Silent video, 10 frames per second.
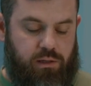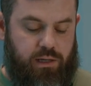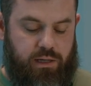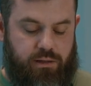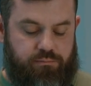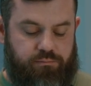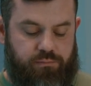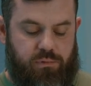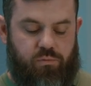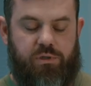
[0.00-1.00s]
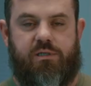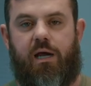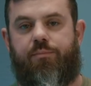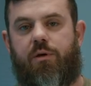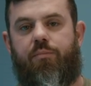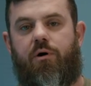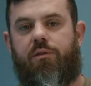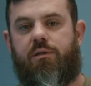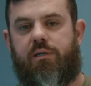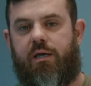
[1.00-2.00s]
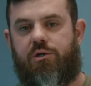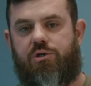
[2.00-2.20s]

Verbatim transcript: Um, we typed up all the data